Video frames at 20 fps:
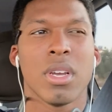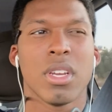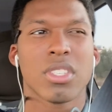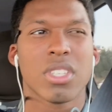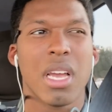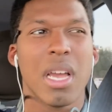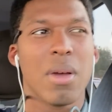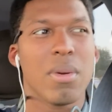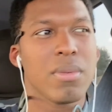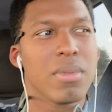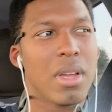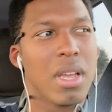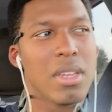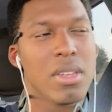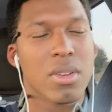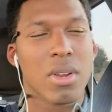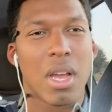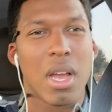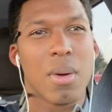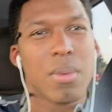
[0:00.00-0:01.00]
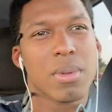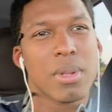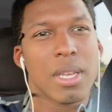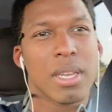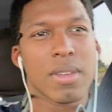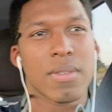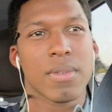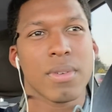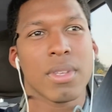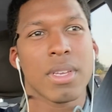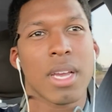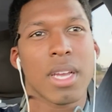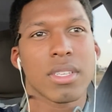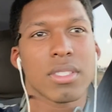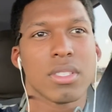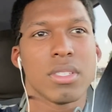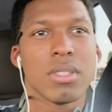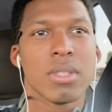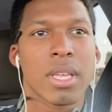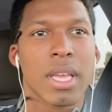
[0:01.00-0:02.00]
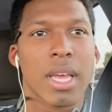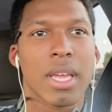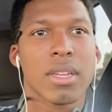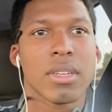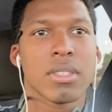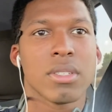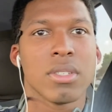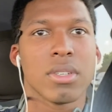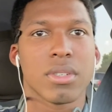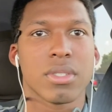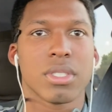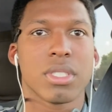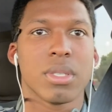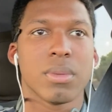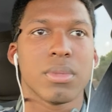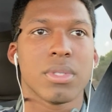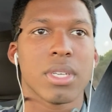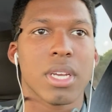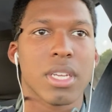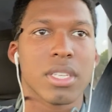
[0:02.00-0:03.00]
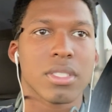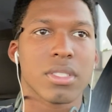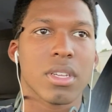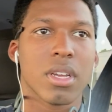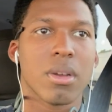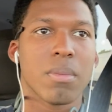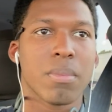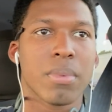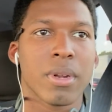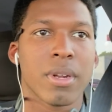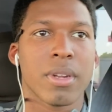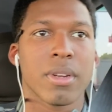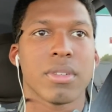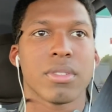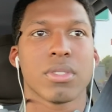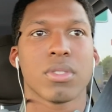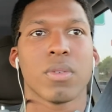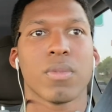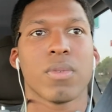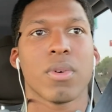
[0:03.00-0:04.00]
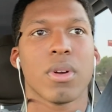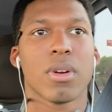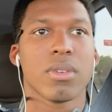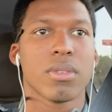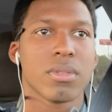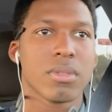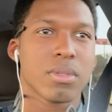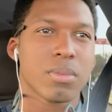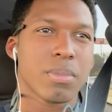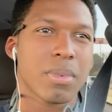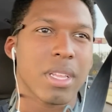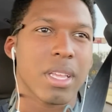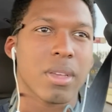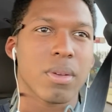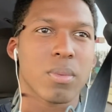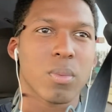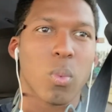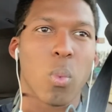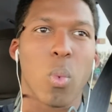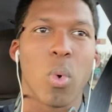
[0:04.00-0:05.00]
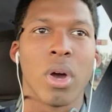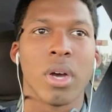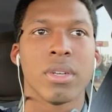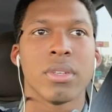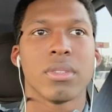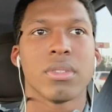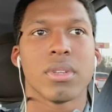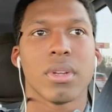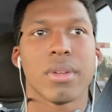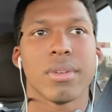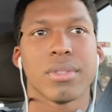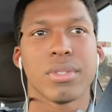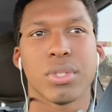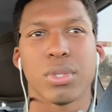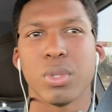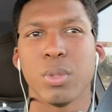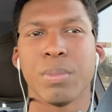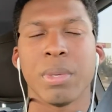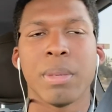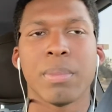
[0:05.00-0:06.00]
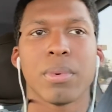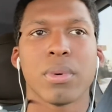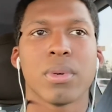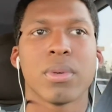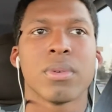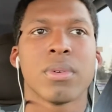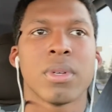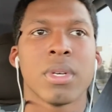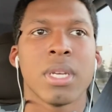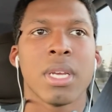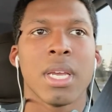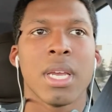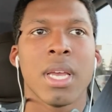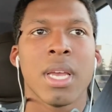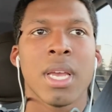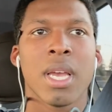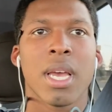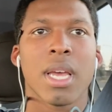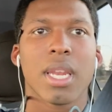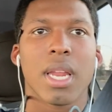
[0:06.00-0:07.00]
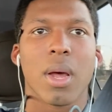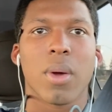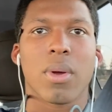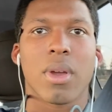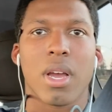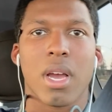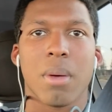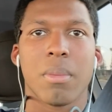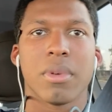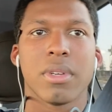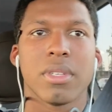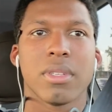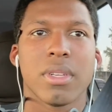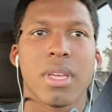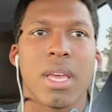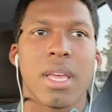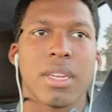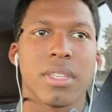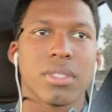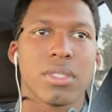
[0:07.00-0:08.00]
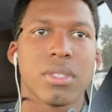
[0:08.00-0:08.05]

So I would like for you guys to do that, see what you guys put in. So far, like 1-2 people that'll comment, and it's